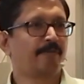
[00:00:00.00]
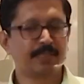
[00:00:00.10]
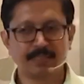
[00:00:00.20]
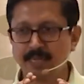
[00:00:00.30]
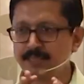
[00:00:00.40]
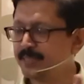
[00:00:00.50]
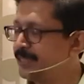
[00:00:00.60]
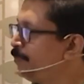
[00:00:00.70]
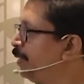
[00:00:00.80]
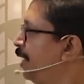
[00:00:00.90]
Whether that
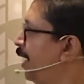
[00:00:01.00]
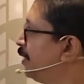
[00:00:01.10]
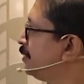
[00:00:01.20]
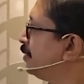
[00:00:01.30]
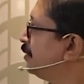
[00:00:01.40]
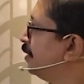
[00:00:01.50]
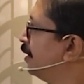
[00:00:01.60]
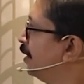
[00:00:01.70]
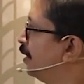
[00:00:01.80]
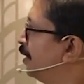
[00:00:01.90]
statement has
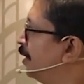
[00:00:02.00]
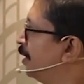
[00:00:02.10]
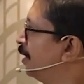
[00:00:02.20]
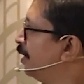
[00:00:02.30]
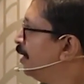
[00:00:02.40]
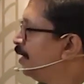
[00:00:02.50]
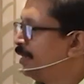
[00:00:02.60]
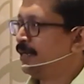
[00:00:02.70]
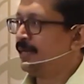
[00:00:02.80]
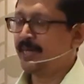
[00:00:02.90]

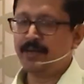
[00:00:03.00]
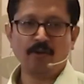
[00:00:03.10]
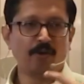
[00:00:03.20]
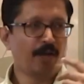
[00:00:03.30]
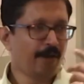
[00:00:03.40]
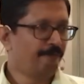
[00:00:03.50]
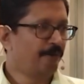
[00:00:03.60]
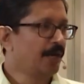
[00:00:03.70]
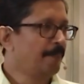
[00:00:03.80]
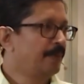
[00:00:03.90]
a
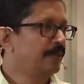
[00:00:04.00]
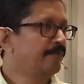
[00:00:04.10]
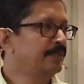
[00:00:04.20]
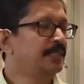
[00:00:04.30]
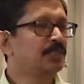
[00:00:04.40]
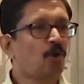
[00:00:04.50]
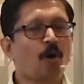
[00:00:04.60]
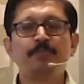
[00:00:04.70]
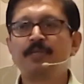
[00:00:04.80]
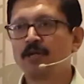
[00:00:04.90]
verb which is
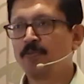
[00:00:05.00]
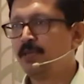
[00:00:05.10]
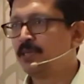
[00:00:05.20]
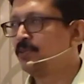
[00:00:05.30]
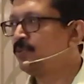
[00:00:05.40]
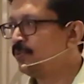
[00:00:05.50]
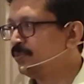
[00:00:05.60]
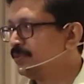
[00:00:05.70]
observable to